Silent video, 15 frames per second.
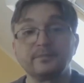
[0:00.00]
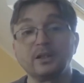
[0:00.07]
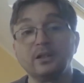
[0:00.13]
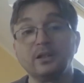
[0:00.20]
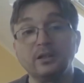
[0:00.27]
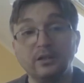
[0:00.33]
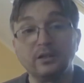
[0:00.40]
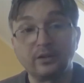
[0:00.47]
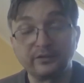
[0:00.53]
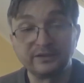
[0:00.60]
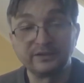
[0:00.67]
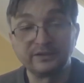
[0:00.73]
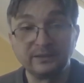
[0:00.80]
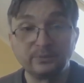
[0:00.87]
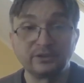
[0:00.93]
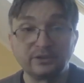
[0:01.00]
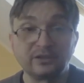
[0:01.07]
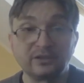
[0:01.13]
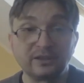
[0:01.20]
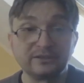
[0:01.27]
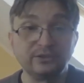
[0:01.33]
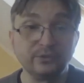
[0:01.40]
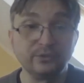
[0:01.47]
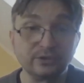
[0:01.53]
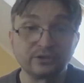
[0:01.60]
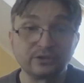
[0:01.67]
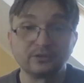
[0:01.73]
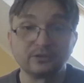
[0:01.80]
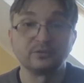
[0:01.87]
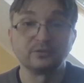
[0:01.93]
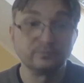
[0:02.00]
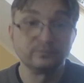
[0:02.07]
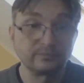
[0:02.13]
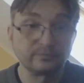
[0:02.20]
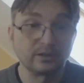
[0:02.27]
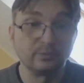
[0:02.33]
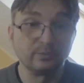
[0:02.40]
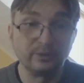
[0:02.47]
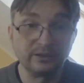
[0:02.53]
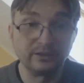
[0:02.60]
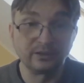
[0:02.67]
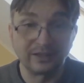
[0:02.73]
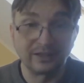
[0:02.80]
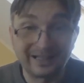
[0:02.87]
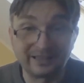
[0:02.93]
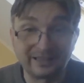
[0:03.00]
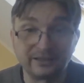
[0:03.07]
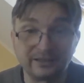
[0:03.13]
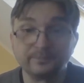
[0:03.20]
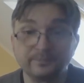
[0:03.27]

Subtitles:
of neighboring residues with a line.